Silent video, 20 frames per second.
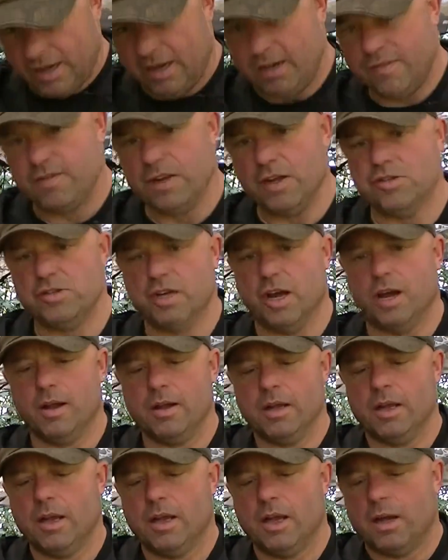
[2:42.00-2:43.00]
in the future.
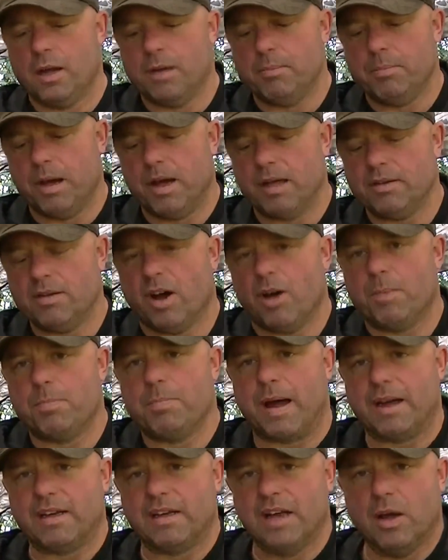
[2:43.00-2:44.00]
But not a
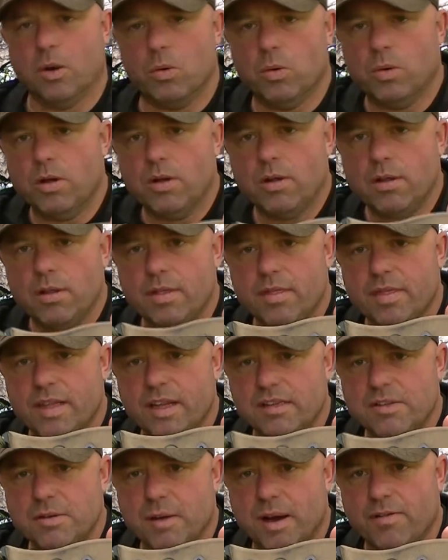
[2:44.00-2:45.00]
bad little
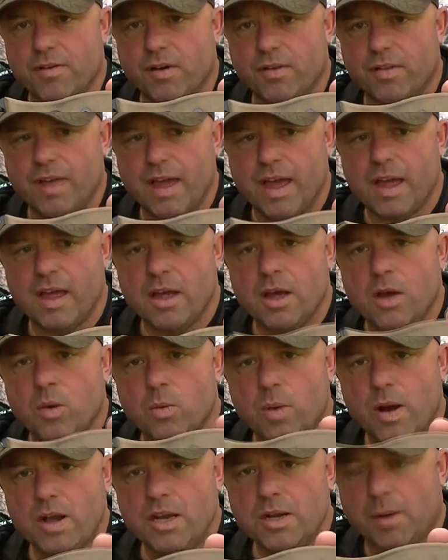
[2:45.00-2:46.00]
thing to have on there.
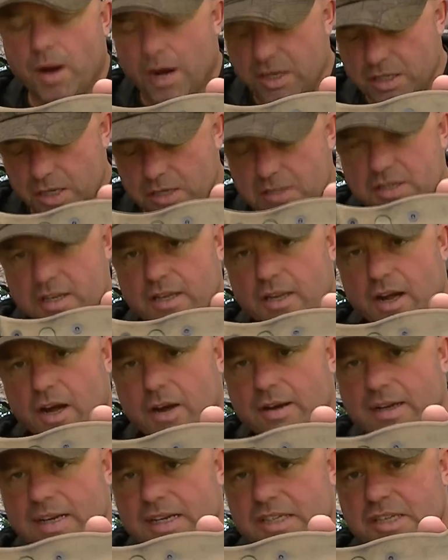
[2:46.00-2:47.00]
When you are using it
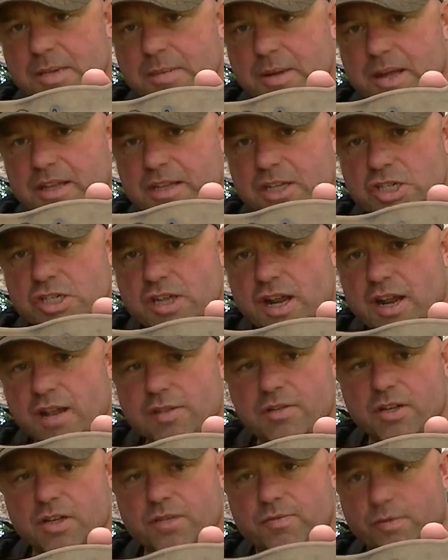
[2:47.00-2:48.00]
though, it needs to be in the
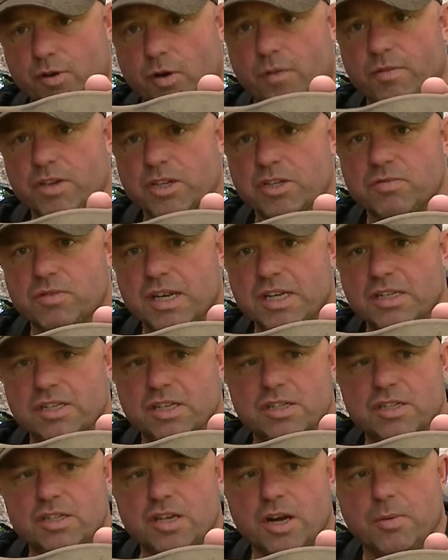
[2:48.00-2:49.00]
sheath for obvious
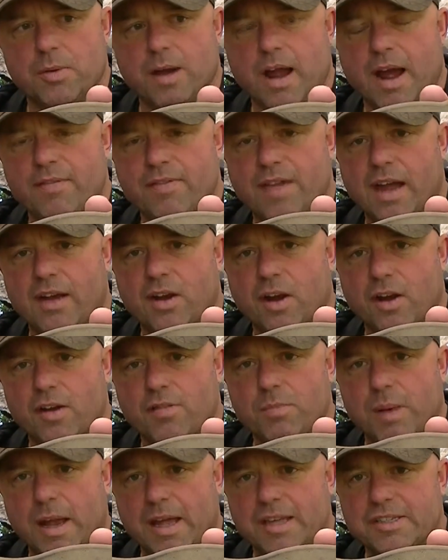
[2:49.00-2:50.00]
reasons. You don't want to have that
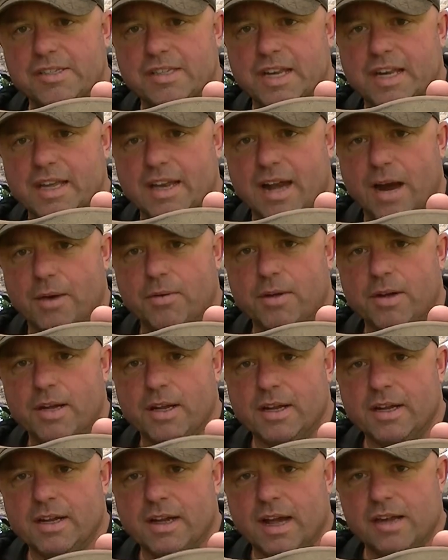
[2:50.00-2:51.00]
knife blade sticking out
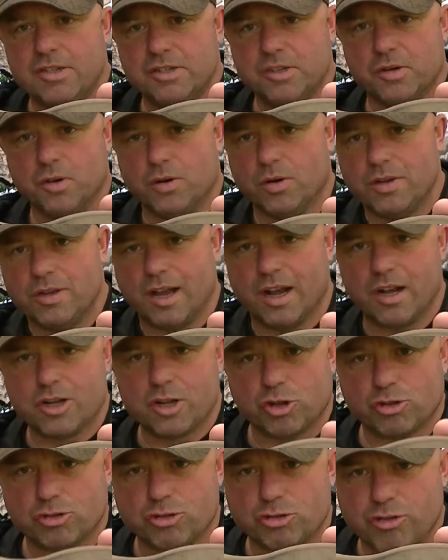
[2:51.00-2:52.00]
as you're, you know,
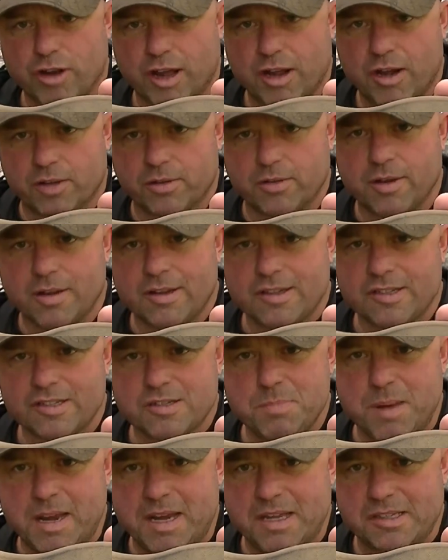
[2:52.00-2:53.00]
concentrating on
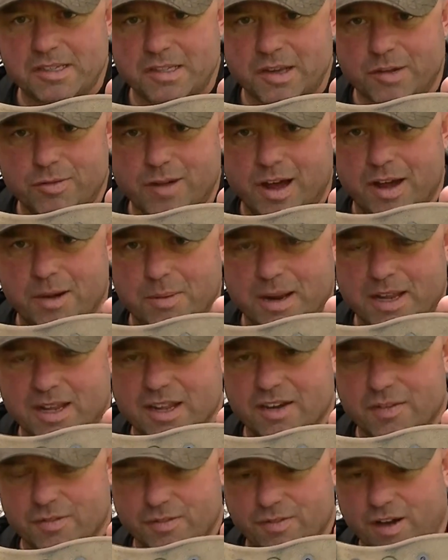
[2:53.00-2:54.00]
spinning stuff around and
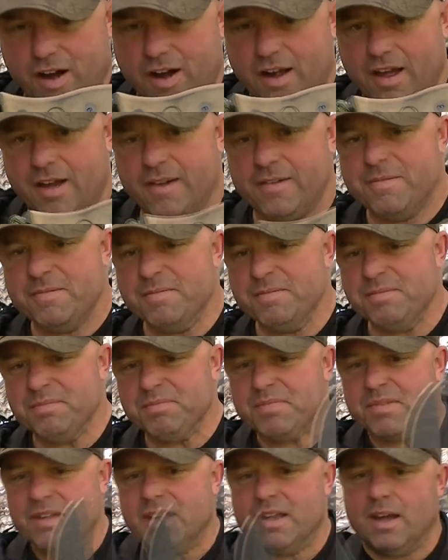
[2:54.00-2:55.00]
making a fire.
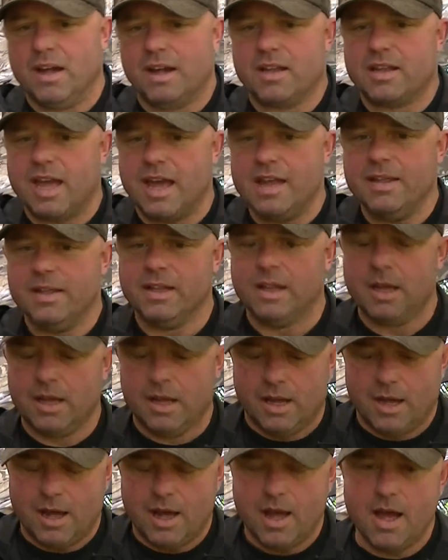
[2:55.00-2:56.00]
Okay,
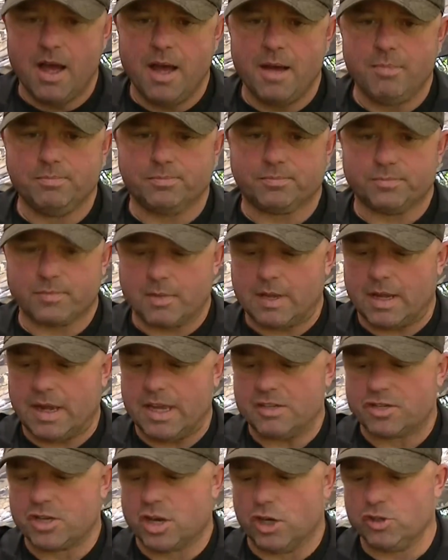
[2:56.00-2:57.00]
um,
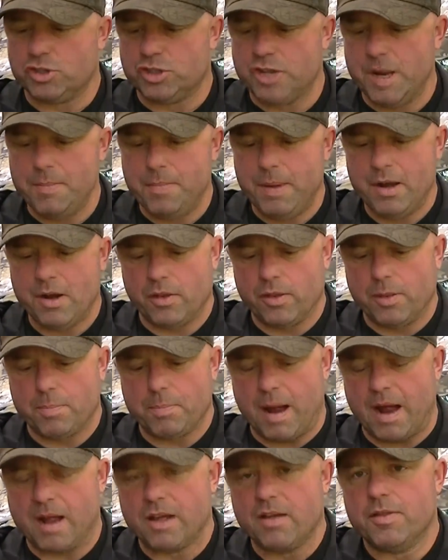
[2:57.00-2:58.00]
it's got jimping on the
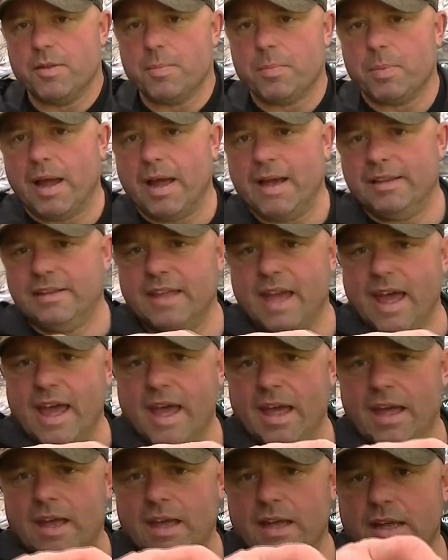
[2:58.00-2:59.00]
back of the blade
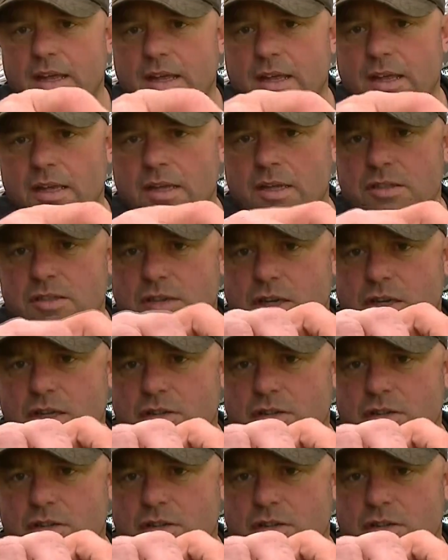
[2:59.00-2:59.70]
there so